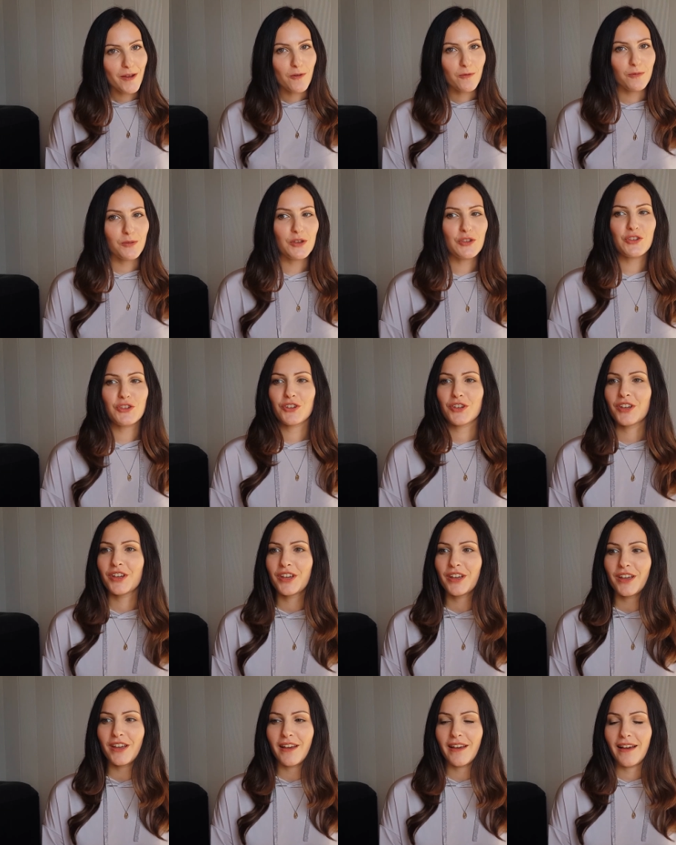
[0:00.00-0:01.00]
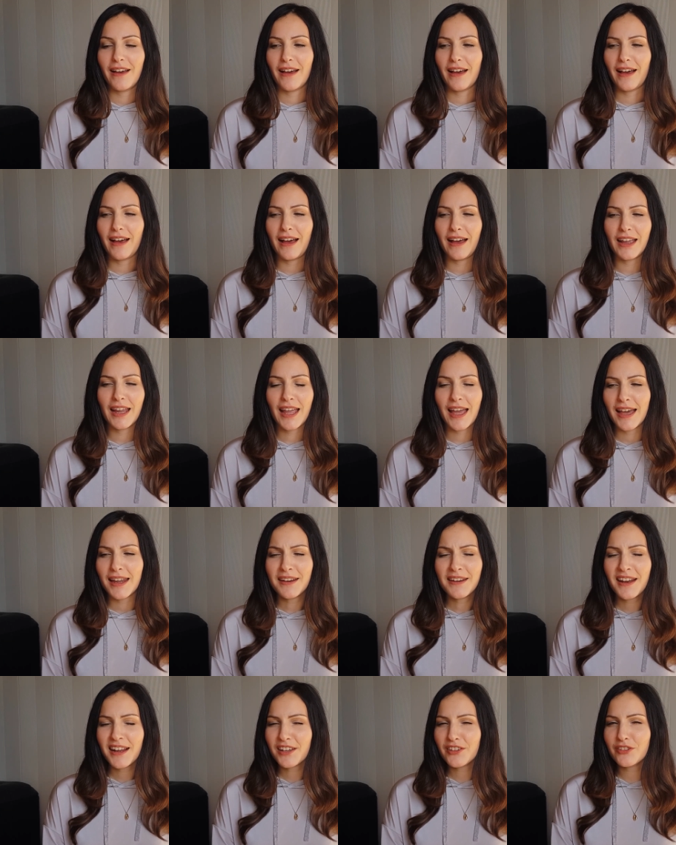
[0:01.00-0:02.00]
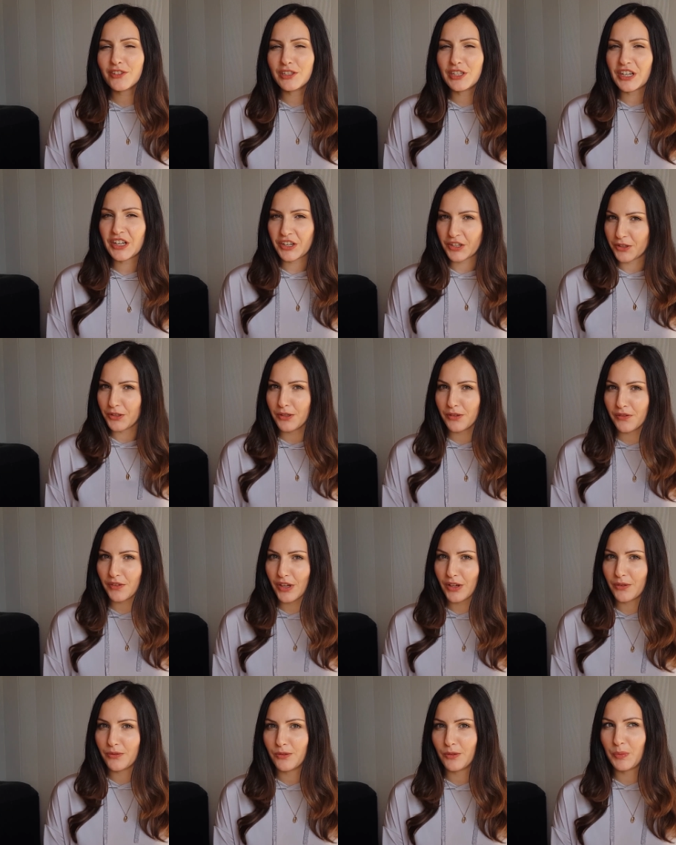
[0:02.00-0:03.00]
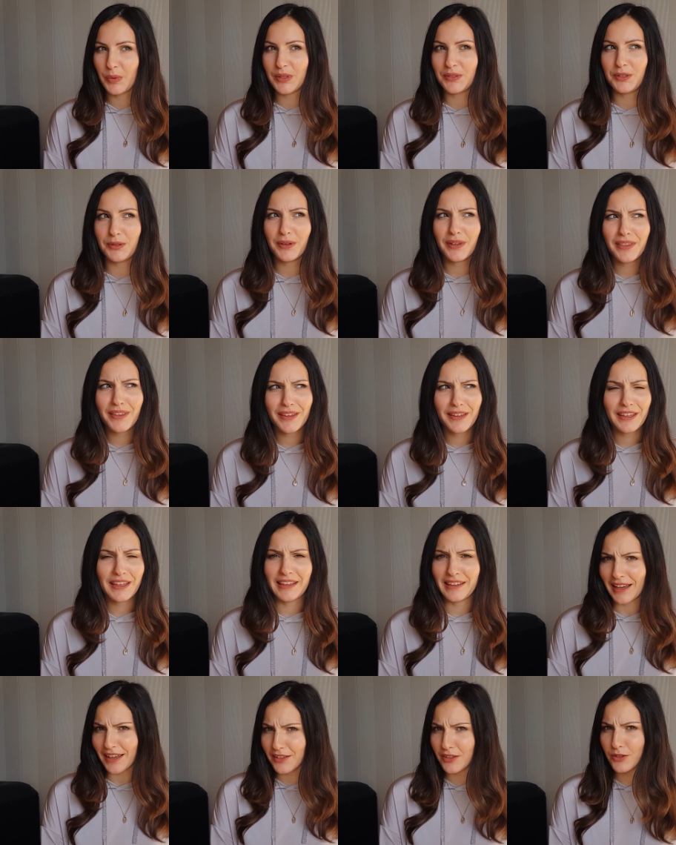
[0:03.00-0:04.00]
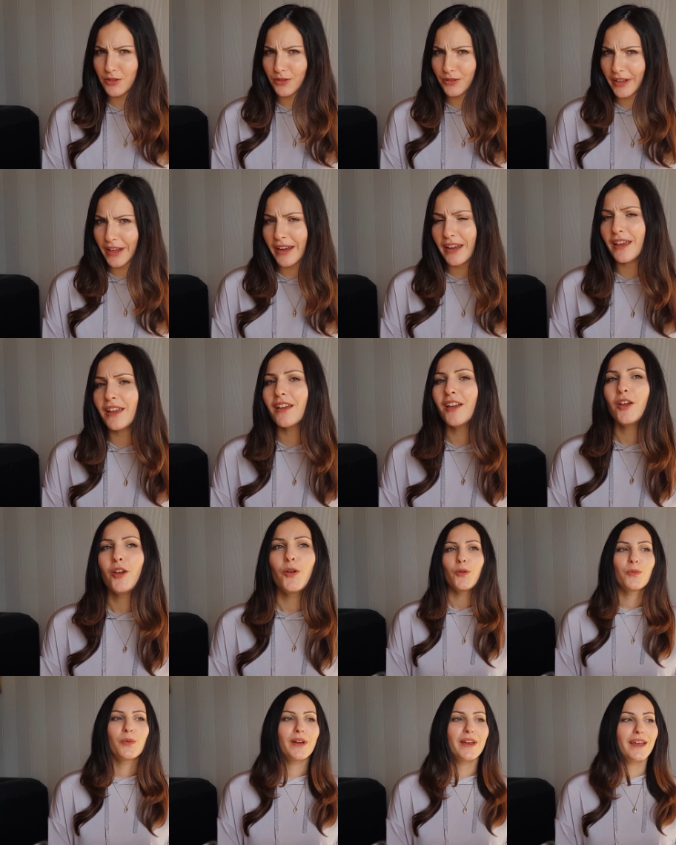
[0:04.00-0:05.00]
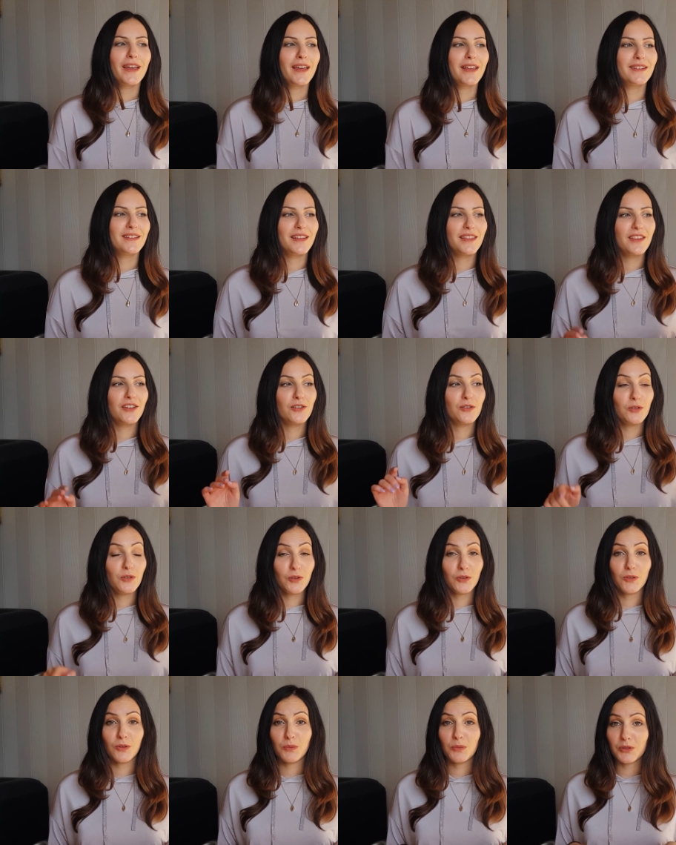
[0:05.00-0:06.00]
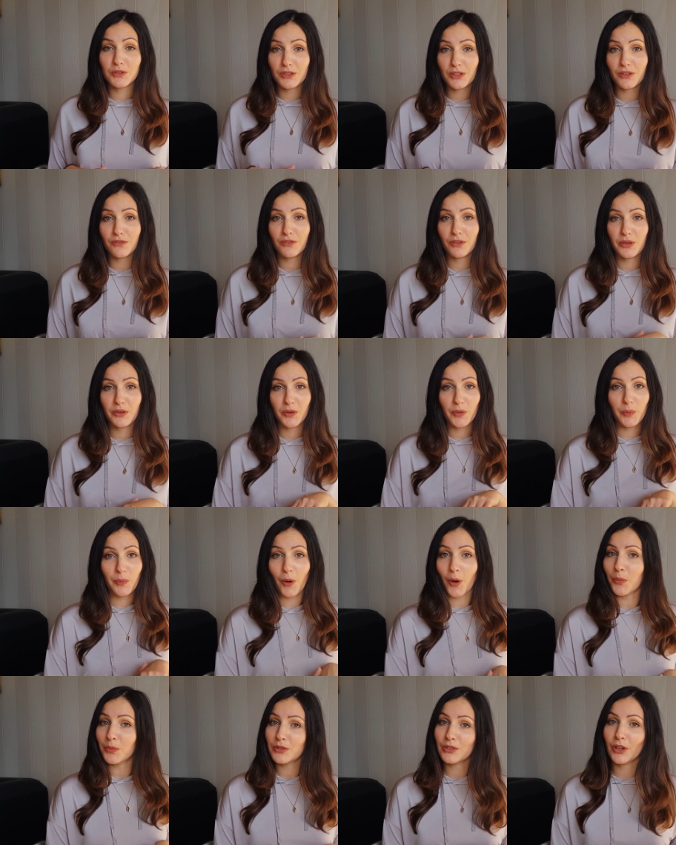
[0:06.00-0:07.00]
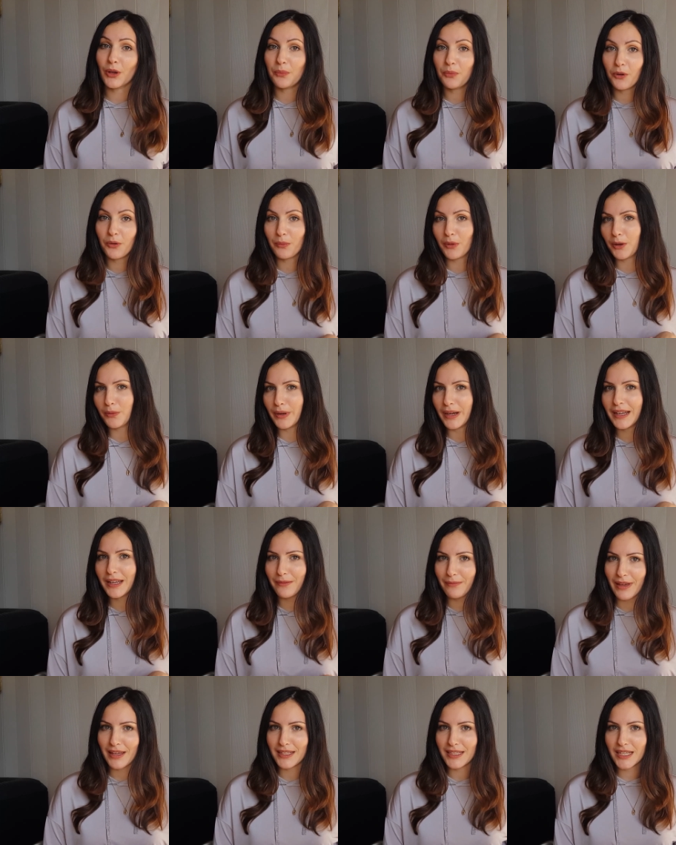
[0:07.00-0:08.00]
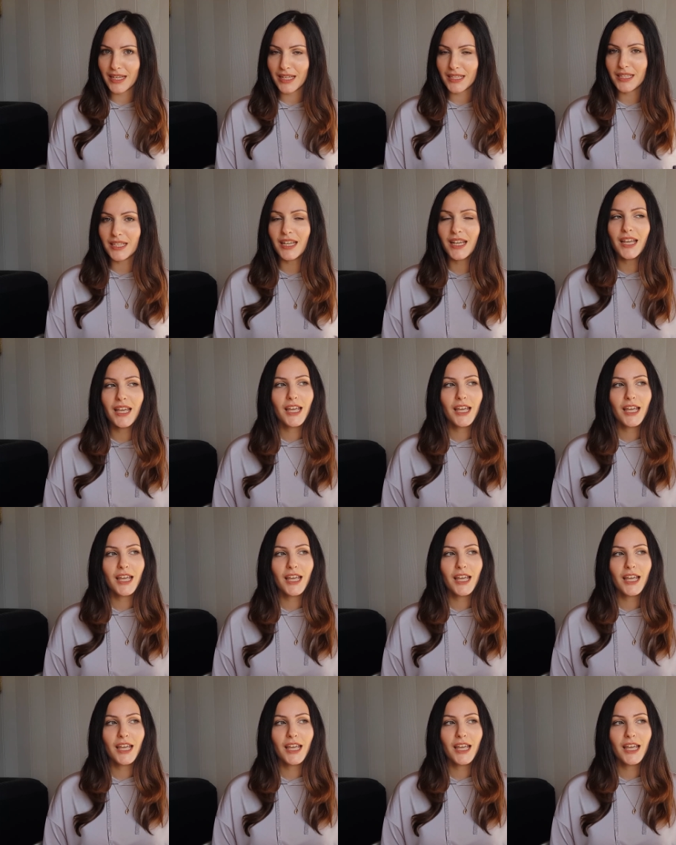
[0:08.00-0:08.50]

which I hadn't actually heard of that group until I think yesterday when their new music video popped up on my recommended,